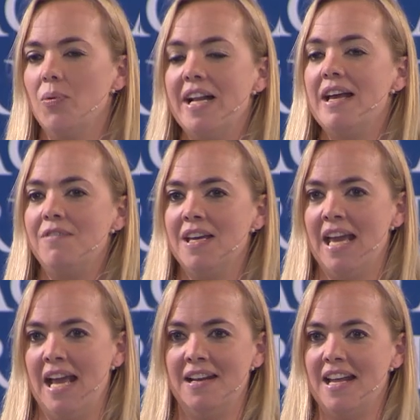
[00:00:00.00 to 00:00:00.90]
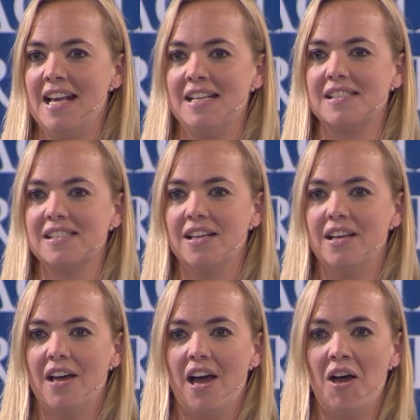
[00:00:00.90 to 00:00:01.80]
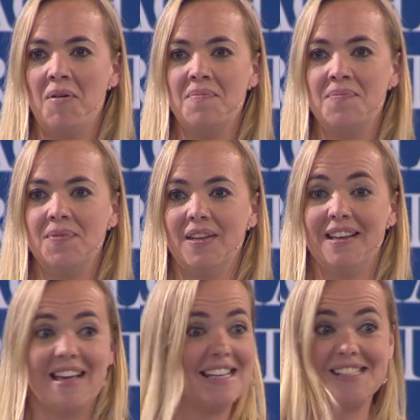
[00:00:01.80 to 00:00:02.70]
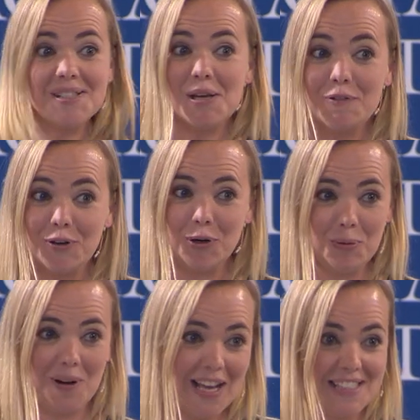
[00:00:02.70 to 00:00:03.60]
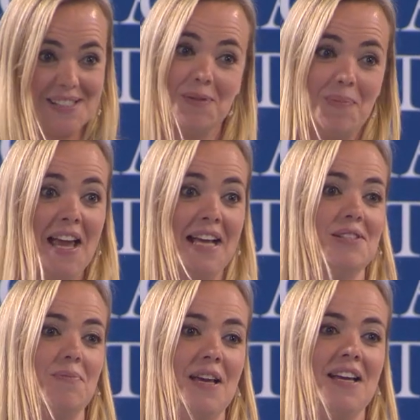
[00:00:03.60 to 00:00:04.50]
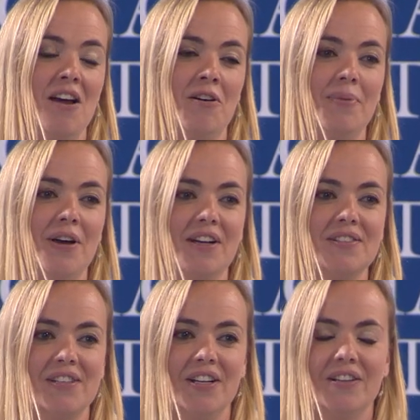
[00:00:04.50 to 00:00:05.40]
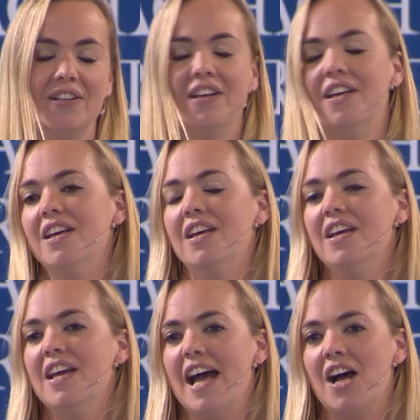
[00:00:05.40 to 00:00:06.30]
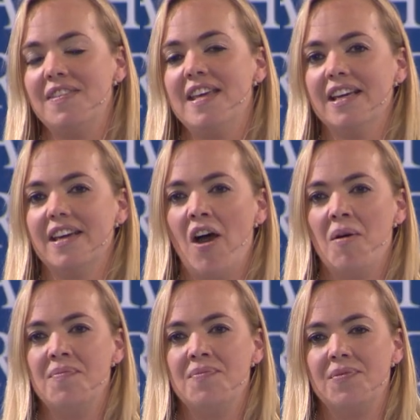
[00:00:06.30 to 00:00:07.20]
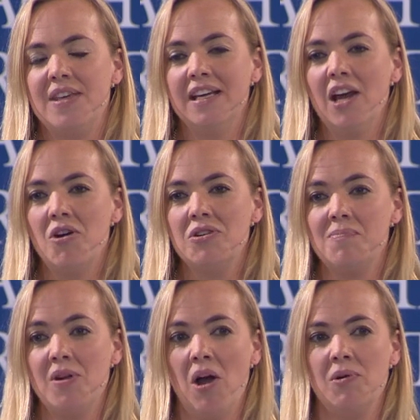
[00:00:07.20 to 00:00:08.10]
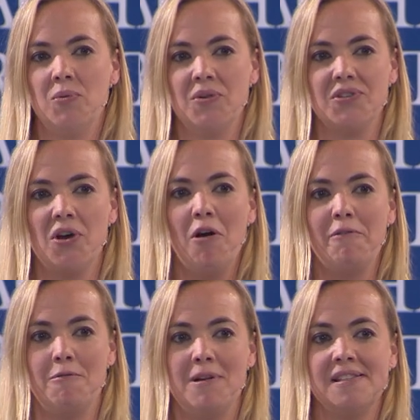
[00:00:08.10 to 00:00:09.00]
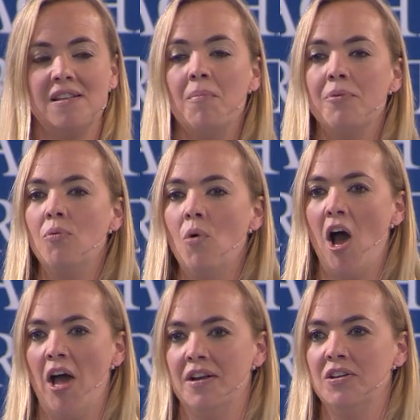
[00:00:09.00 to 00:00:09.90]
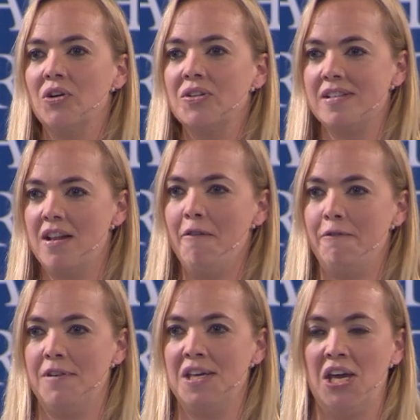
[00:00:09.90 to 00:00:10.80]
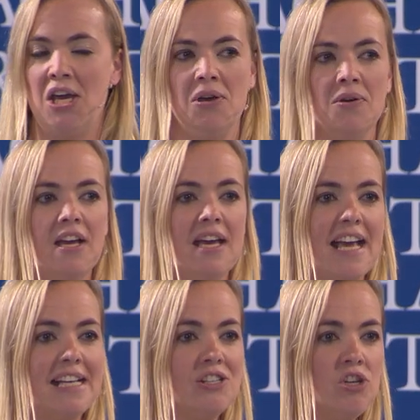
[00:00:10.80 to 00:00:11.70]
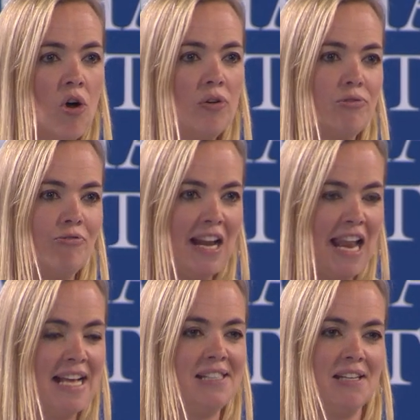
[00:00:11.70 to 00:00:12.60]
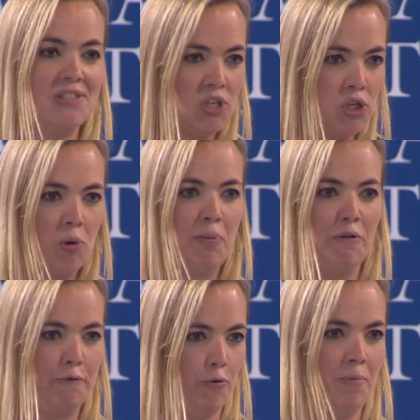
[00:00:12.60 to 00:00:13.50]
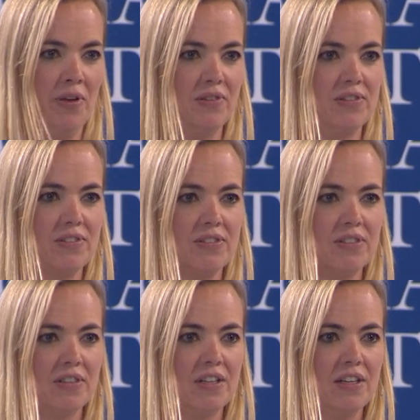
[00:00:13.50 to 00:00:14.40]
that we're living in is a difficult place to be a young person. I think the encouragement I would want to offer is, number one, God's love for you is not related to your performance.